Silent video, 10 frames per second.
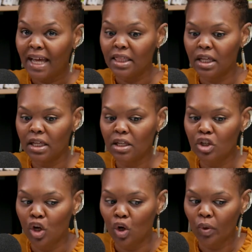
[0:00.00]
I think
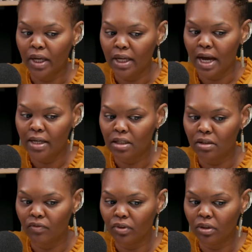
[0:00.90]
it kind
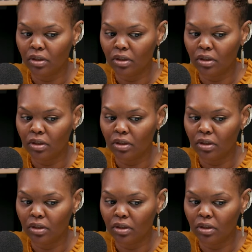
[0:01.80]
of...